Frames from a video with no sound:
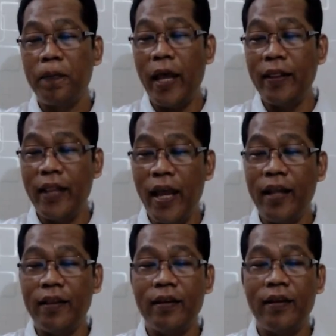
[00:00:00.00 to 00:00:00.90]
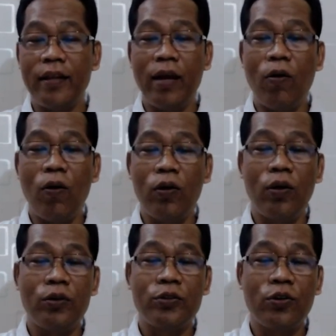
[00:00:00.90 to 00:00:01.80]
And then they all
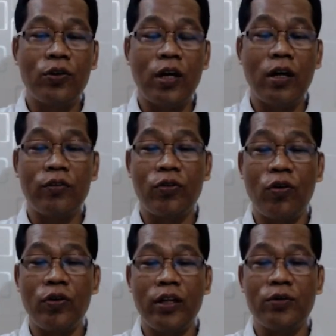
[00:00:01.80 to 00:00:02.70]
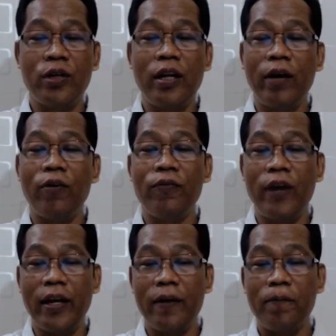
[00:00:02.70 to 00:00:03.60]
also are thrown into the lake of fire.